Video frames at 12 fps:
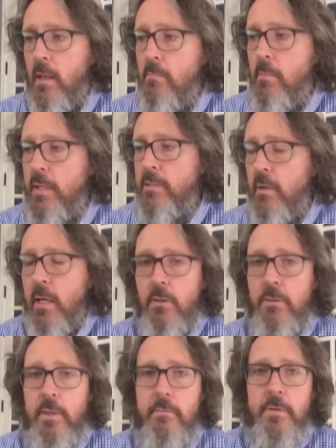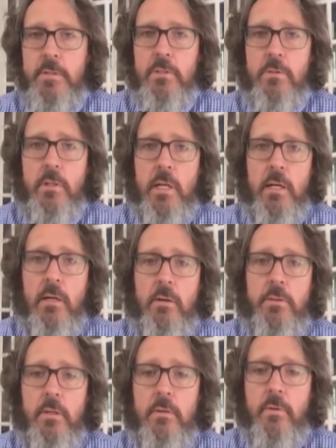mental health and physical
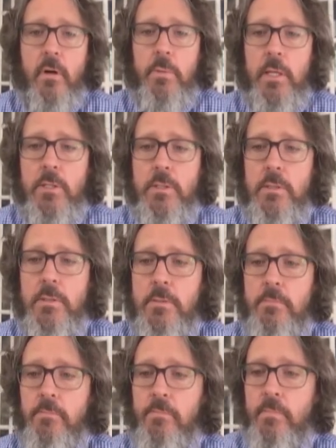health of our patients.